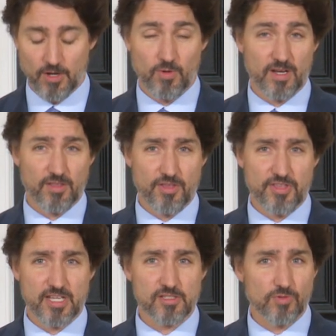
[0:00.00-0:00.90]
One of the
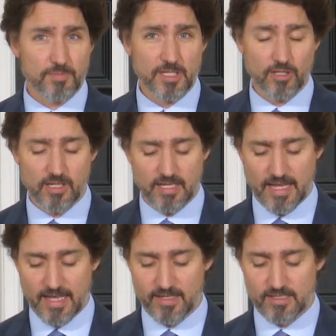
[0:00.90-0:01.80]
things we'll be looking
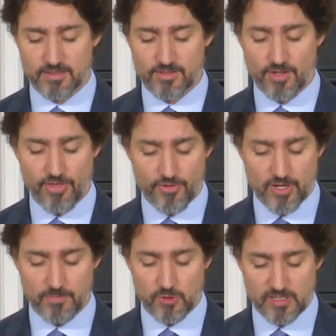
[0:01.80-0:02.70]
at is the
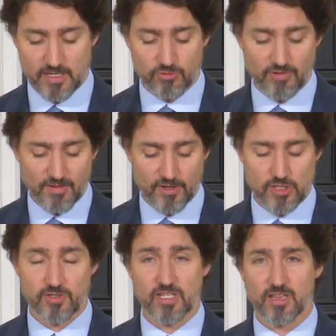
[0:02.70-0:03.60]
30%
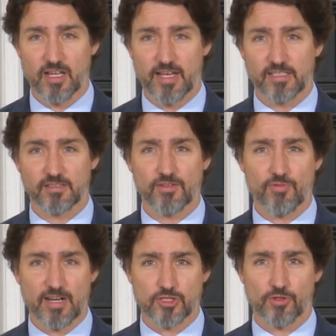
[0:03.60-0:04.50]
revenue decline
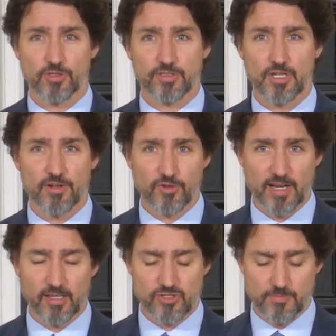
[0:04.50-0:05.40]
threshold for
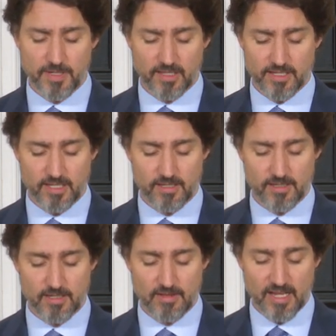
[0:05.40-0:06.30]
eligibility.
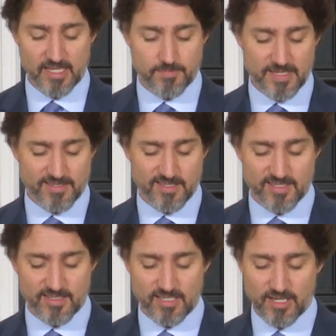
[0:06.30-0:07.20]
As
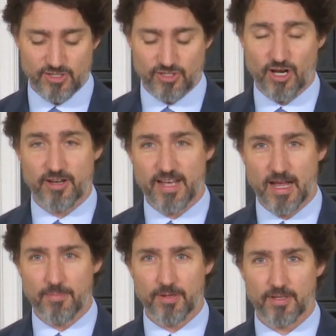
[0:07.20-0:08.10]
businesses start
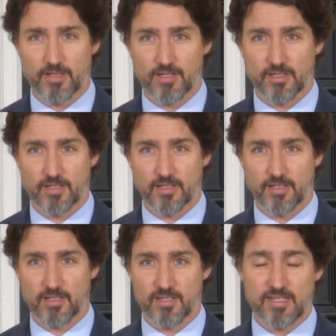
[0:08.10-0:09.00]
up,
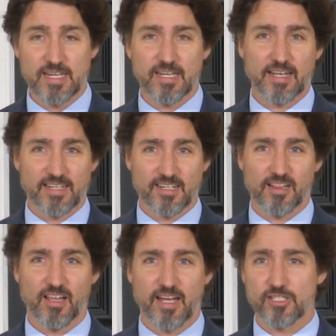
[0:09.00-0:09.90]
needing a
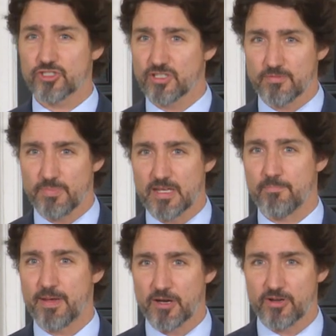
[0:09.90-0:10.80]
decline shouldn't be a
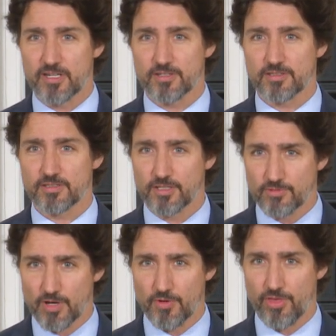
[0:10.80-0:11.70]
barrier to
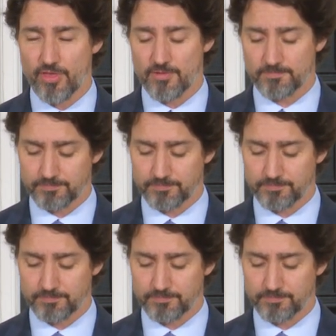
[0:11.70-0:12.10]
growth.